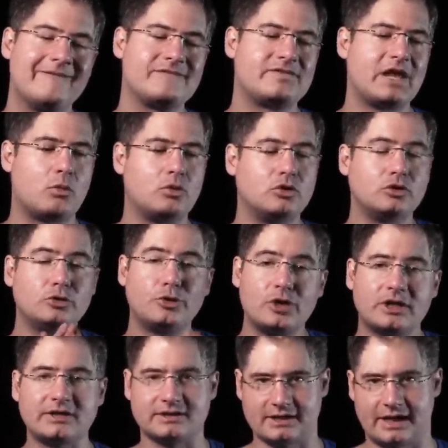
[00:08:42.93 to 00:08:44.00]
that will
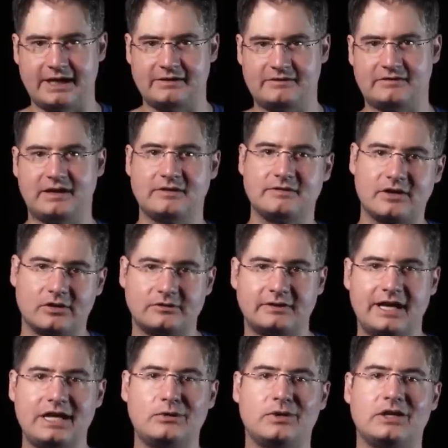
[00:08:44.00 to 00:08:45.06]
look nice in their
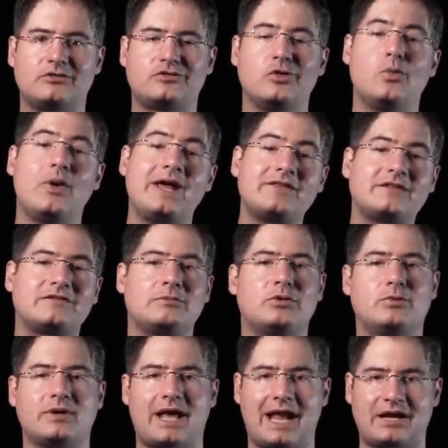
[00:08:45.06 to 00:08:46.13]
language, the way that
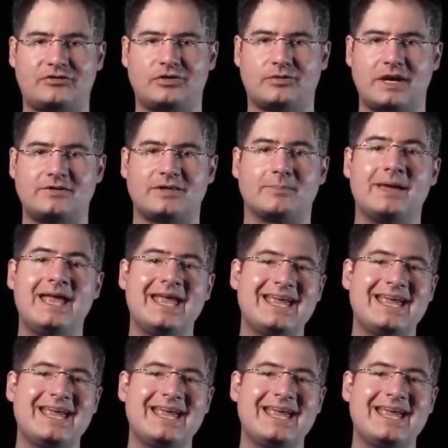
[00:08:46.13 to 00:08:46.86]
someone would actually write them,